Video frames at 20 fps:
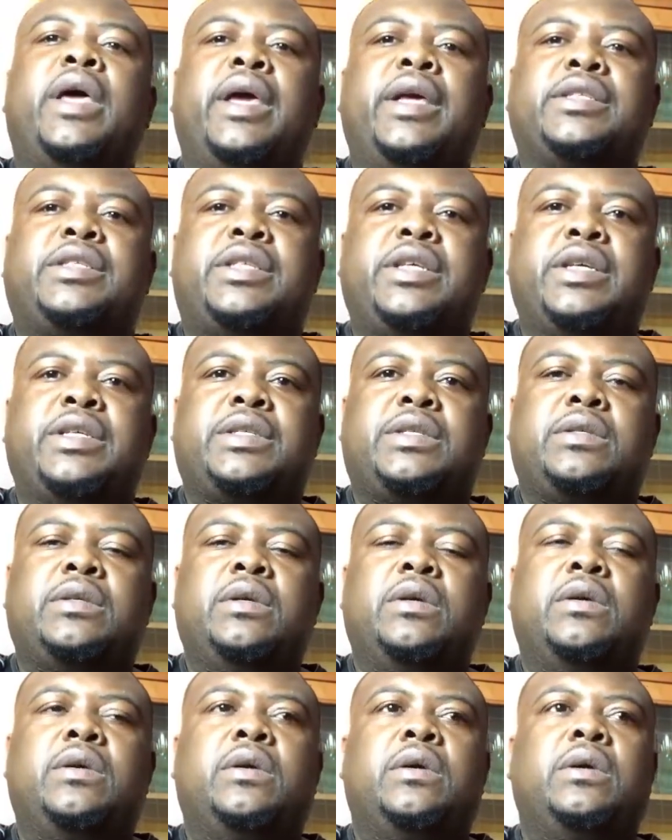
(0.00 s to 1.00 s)
It's just
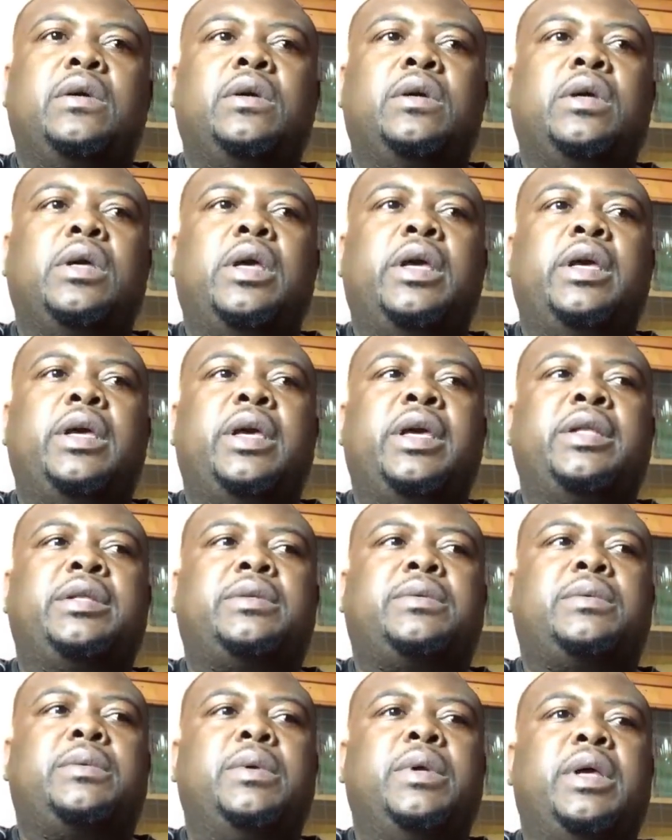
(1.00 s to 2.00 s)
it
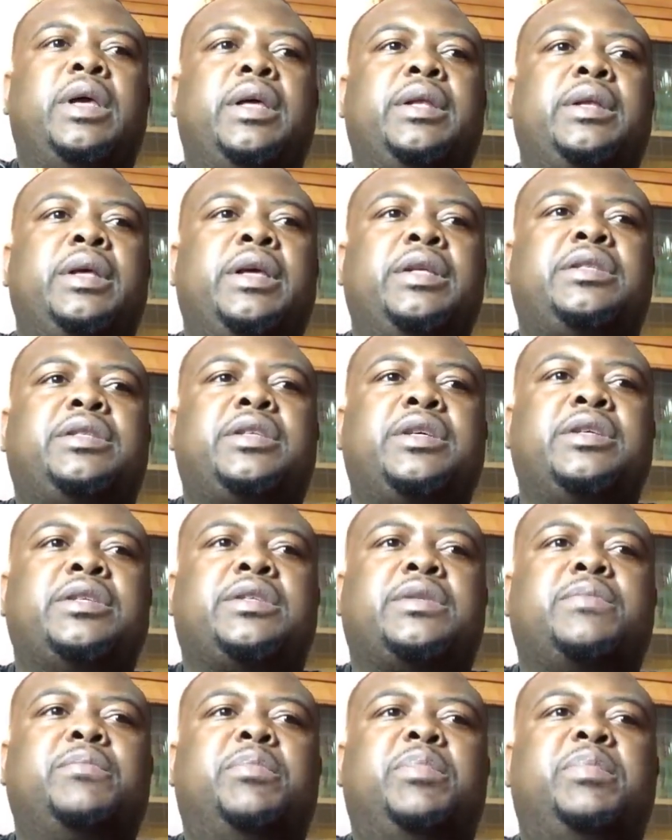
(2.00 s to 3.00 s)

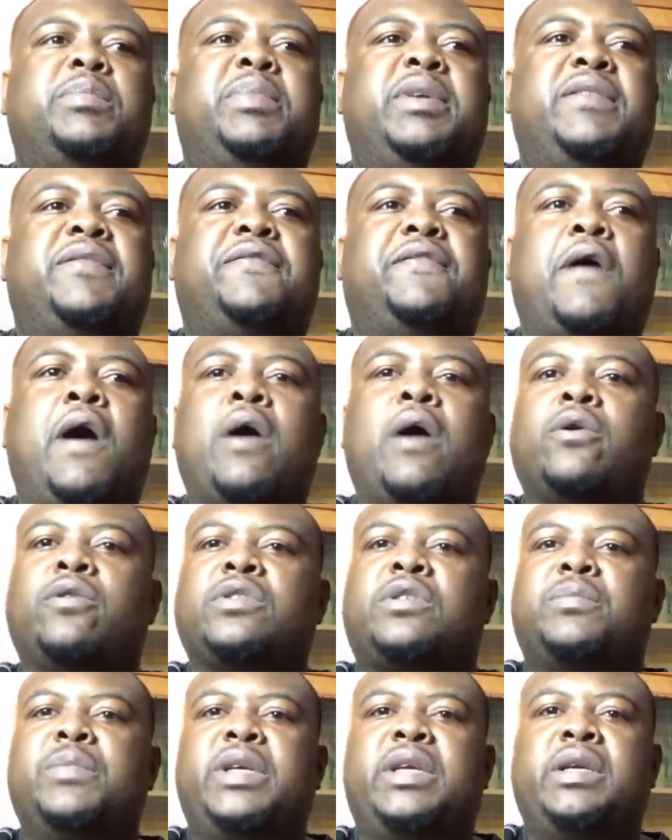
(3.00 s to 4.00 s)
just
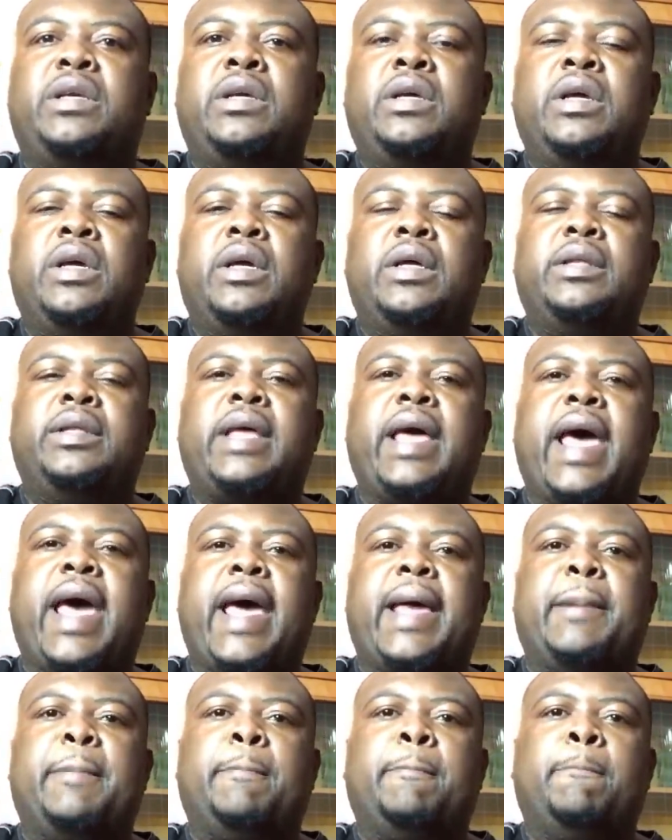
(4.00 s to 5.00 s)
befuddles me
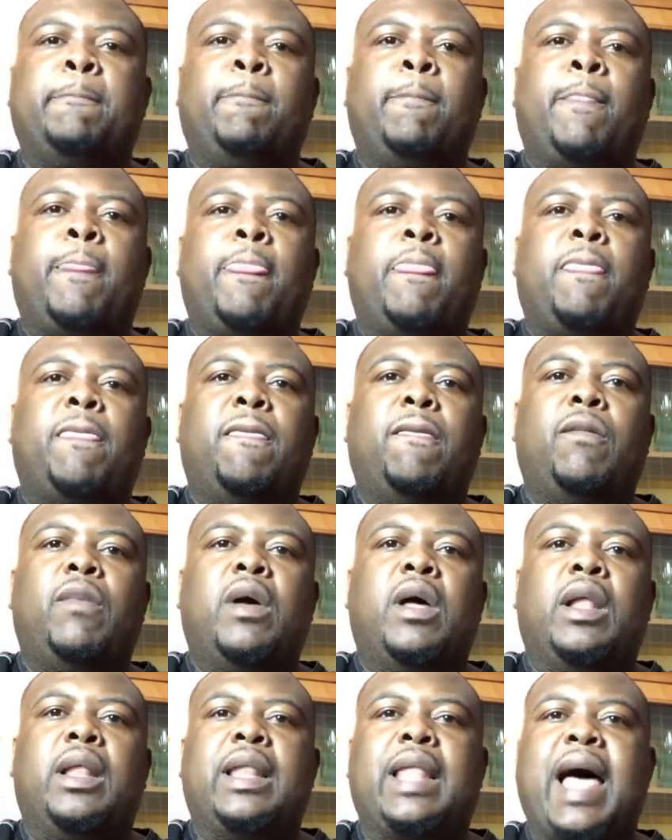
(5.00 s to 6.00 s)
that
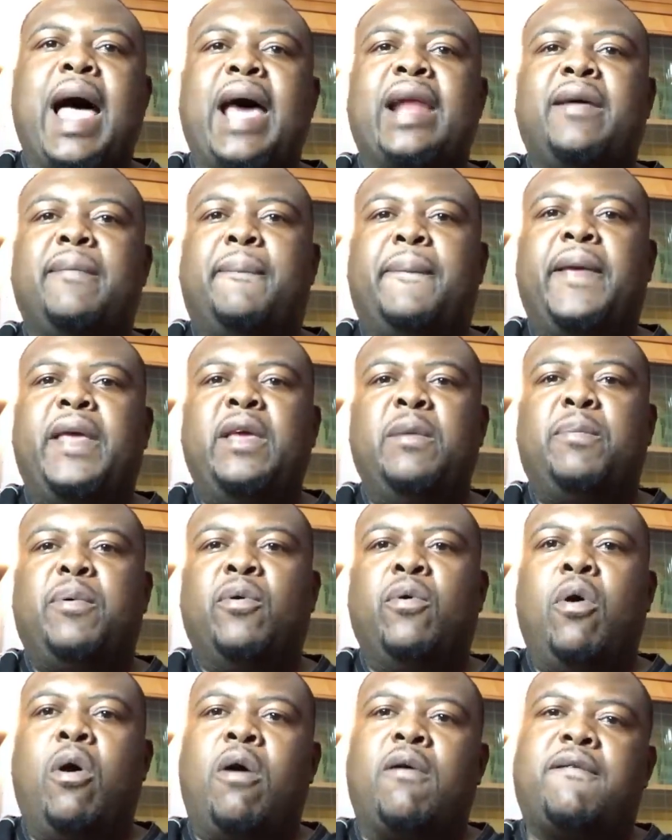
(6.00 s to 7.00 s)
a lot of
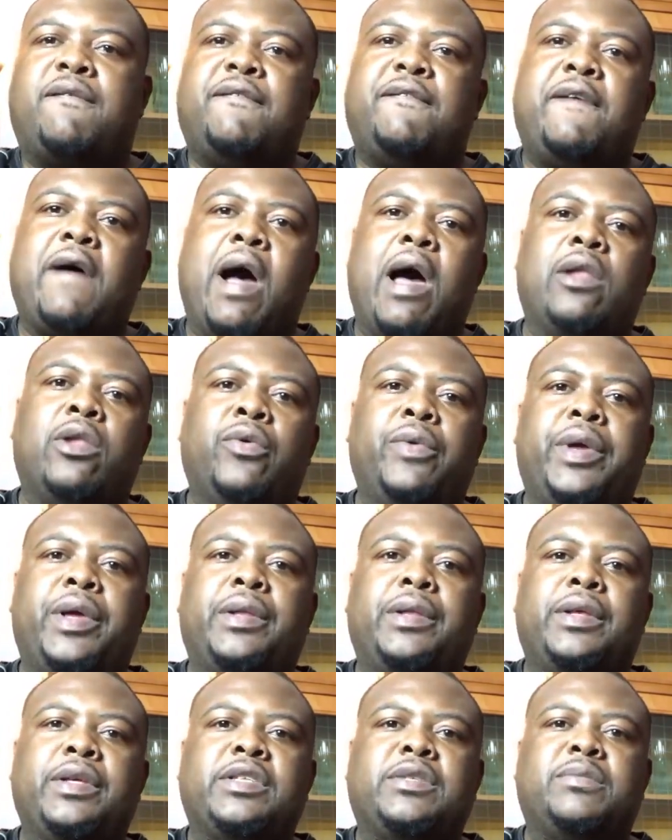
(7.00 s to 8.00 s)
people are
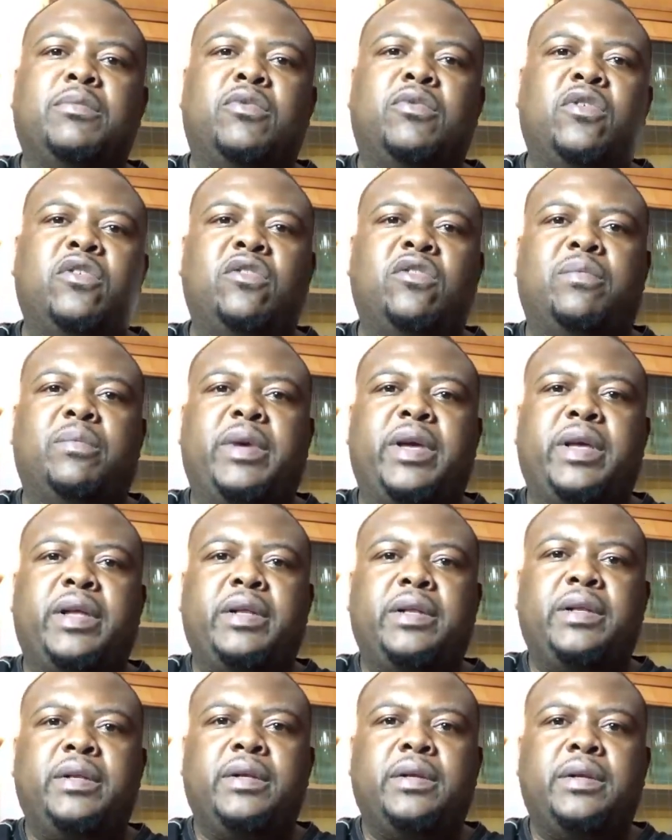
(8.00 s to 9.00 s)
following this movement.